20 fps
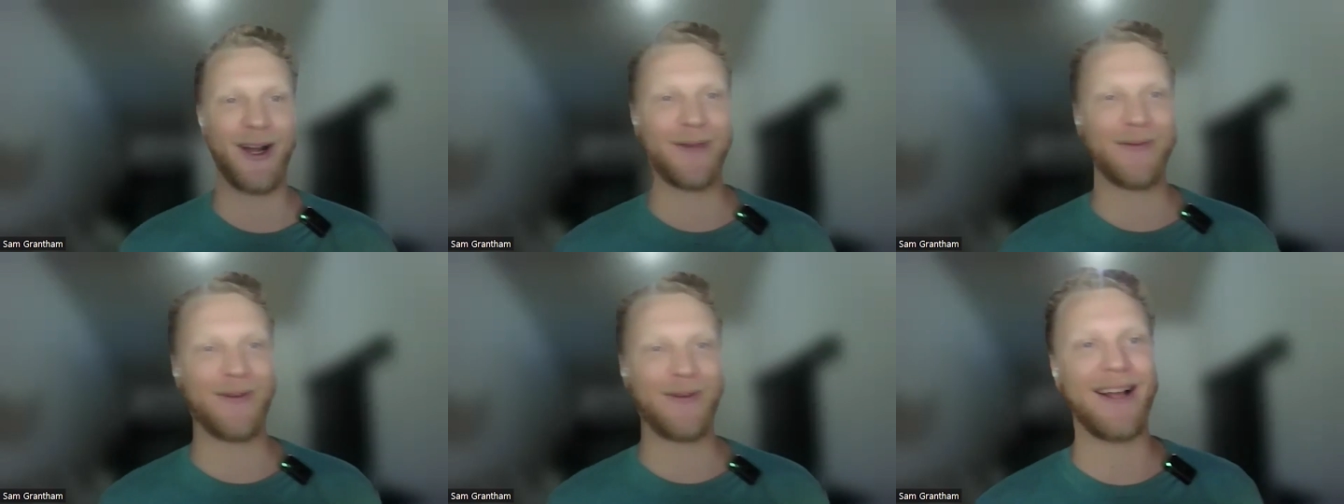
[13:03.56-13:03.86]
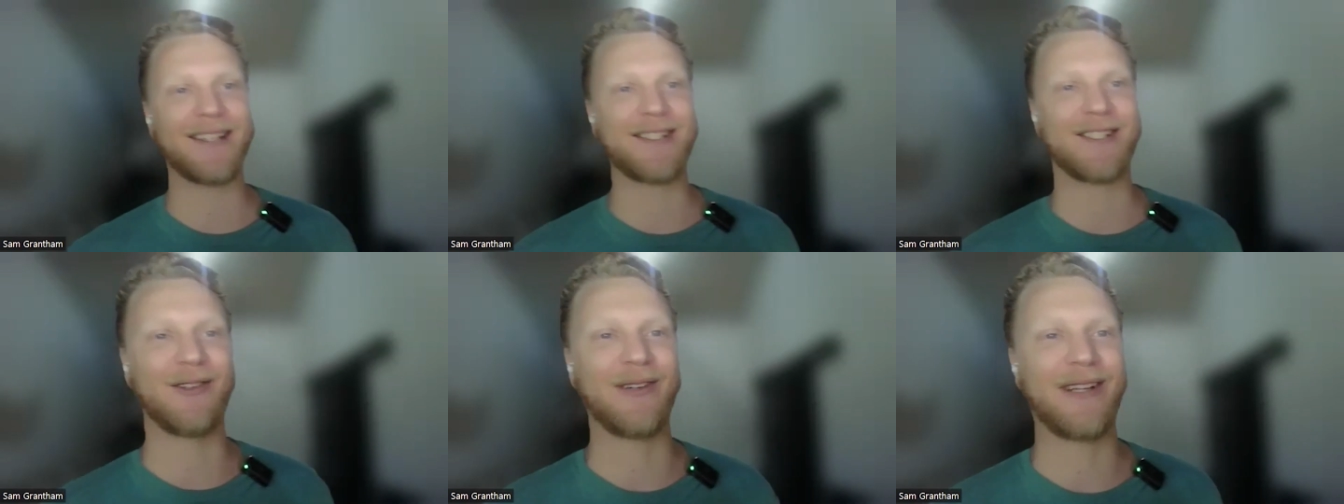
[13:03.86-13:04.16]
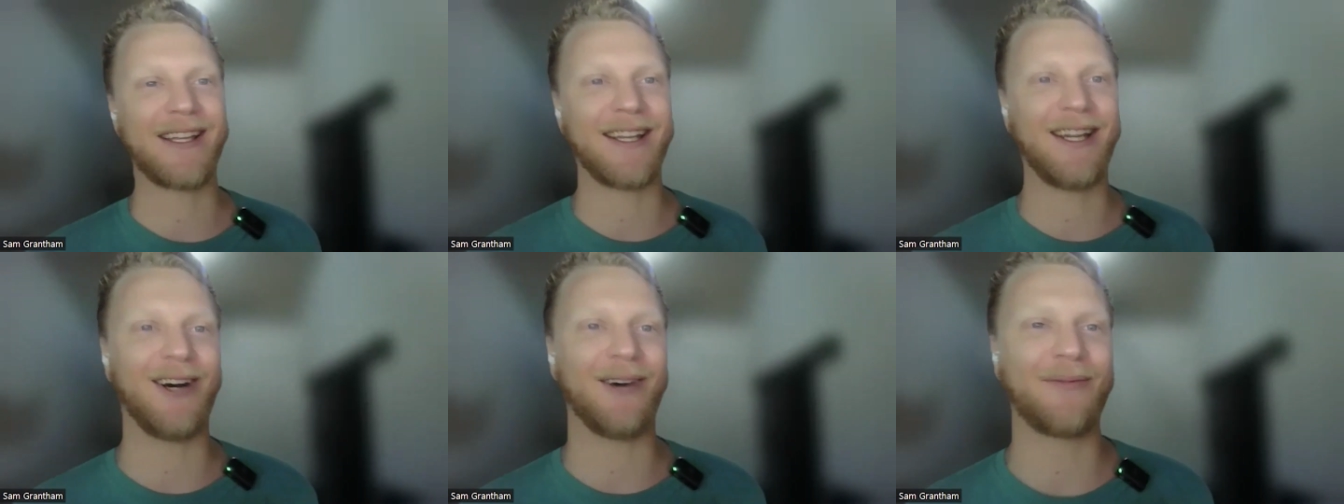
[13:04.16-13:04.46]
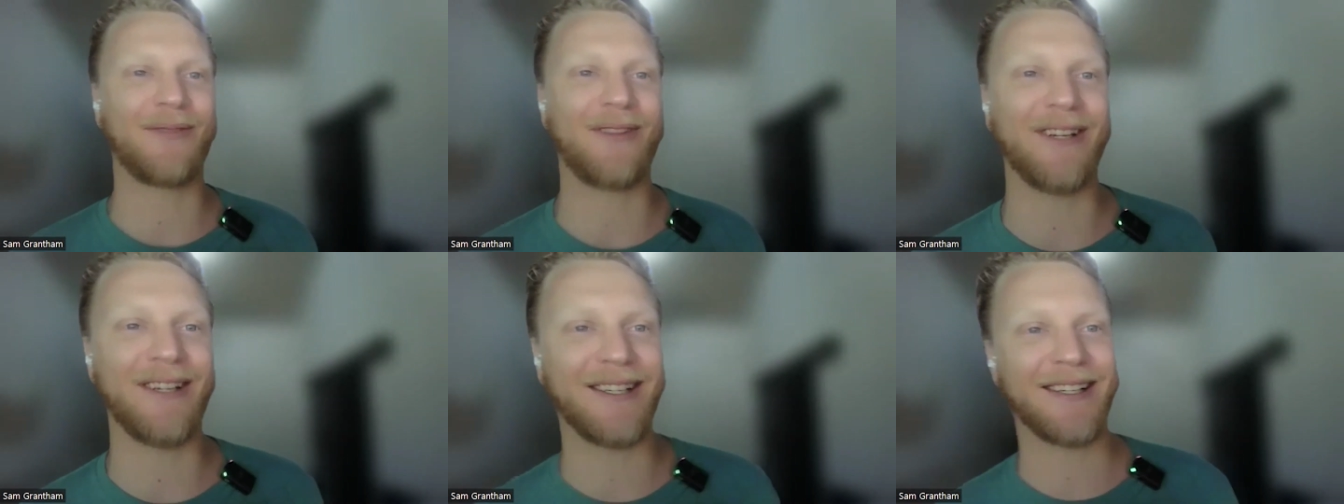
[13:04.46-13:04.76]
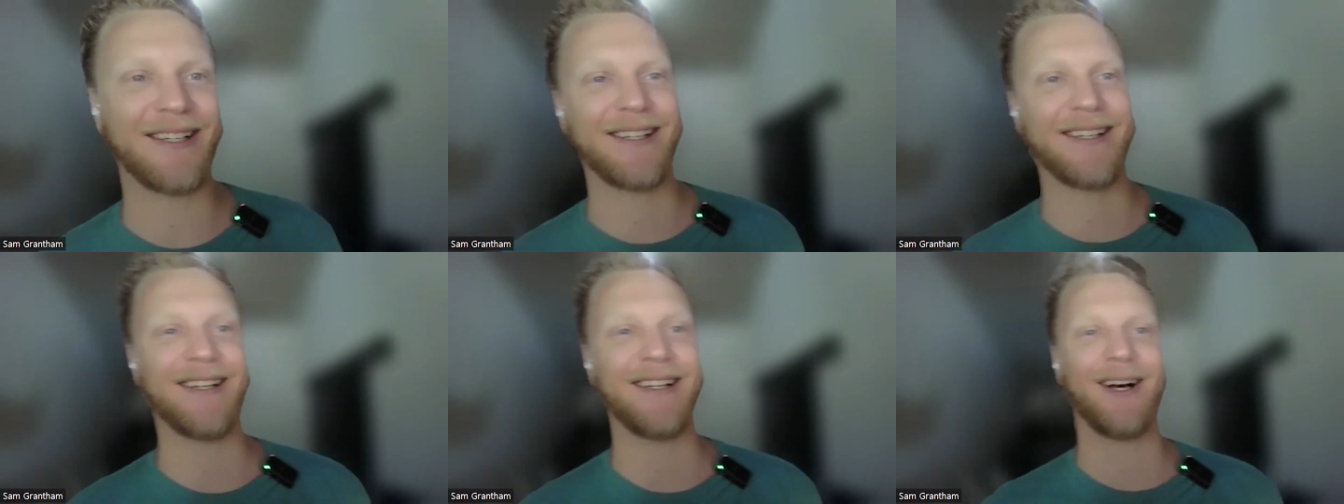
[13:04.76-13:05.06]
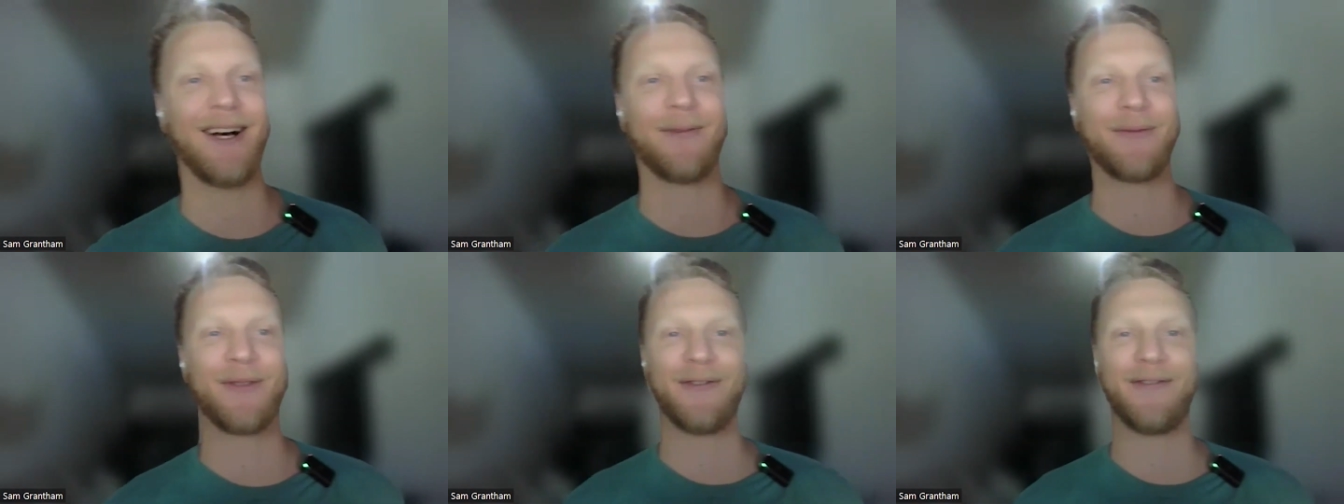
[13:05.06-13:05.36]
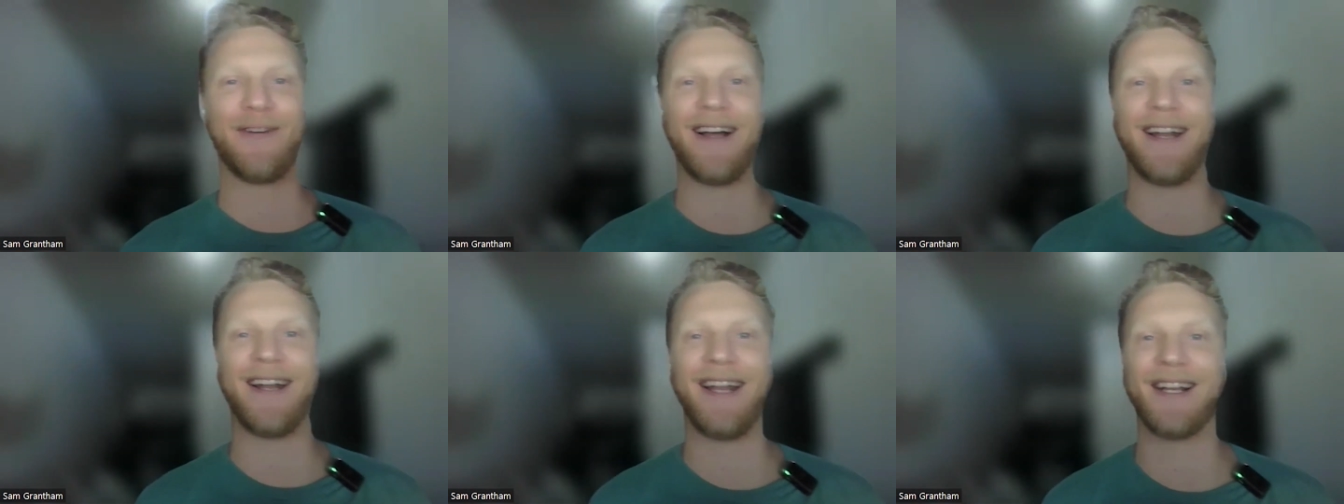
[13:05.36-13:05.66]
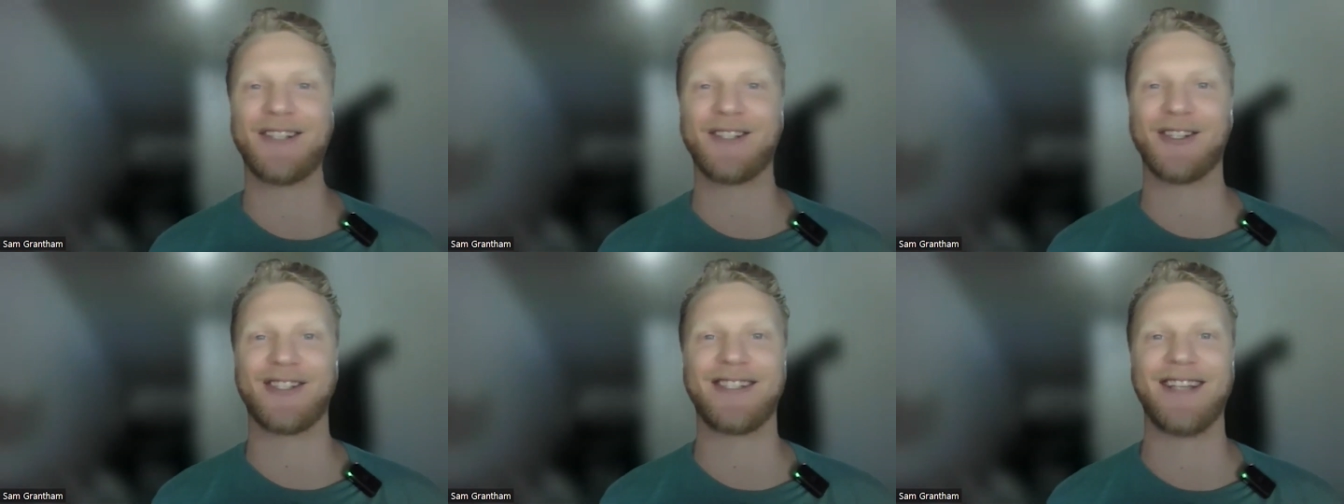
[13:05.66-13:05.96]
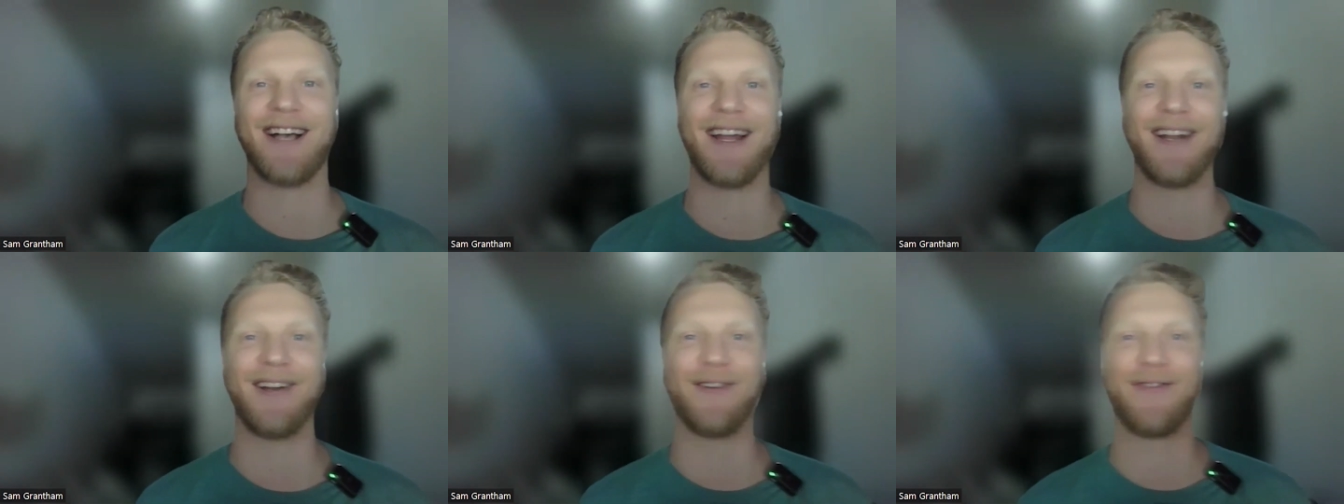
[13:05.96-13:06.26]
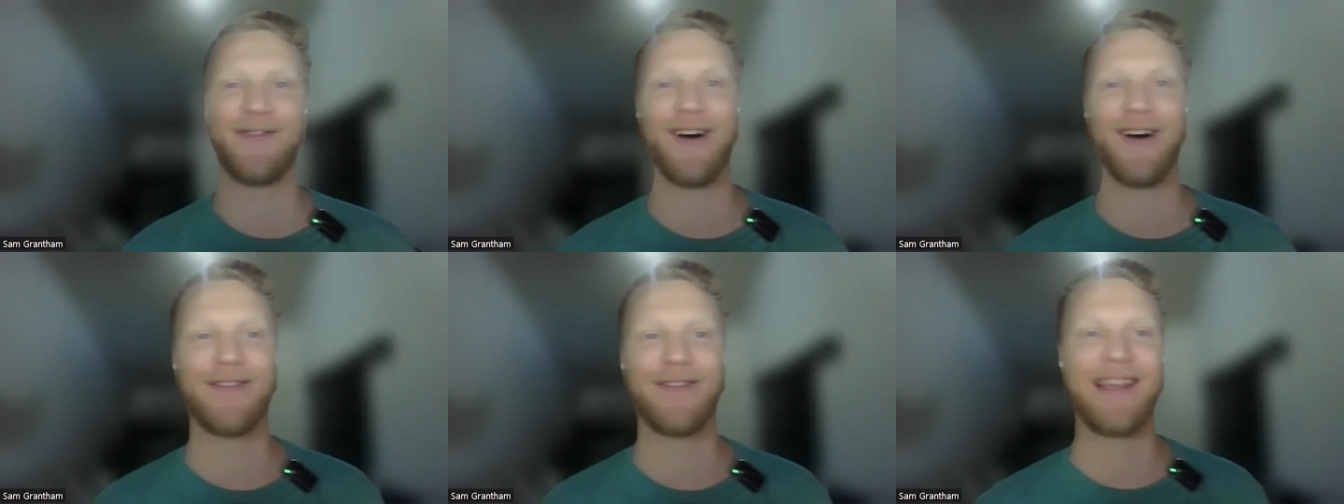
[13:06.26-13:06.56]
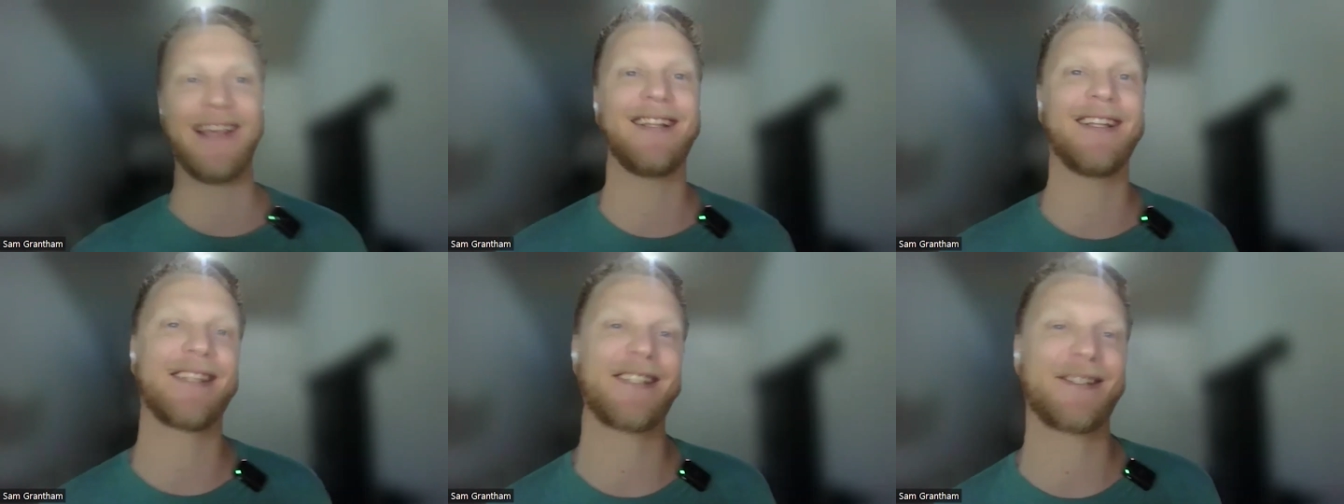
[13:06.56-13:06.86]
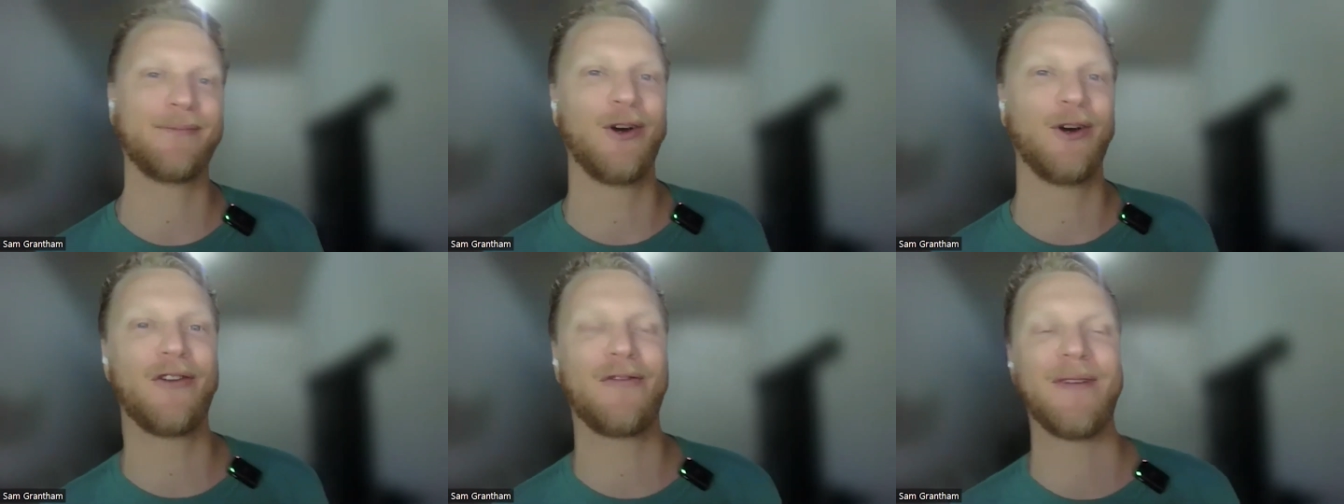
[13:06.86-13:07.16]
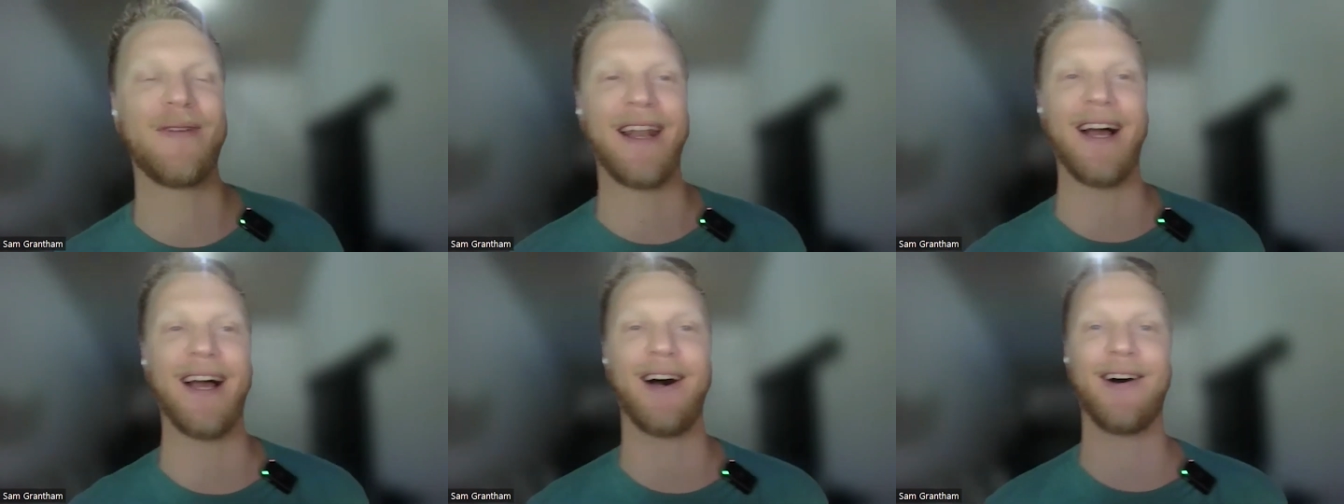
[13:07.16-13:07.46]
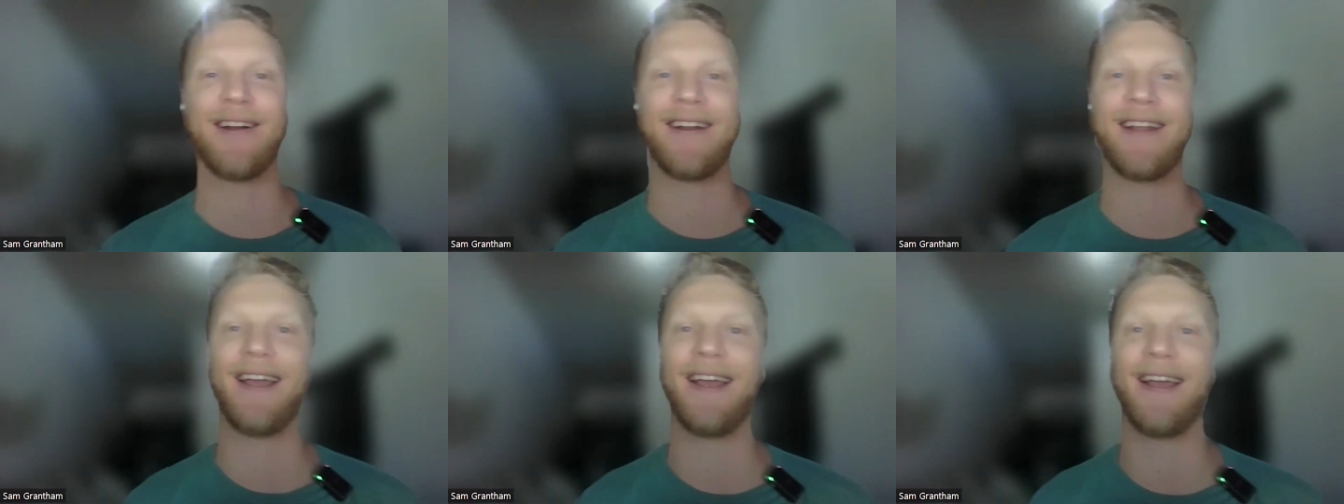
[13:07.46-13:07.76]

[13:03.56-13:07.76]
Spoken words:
it up, right? So we can help the financial side of getting this movement out.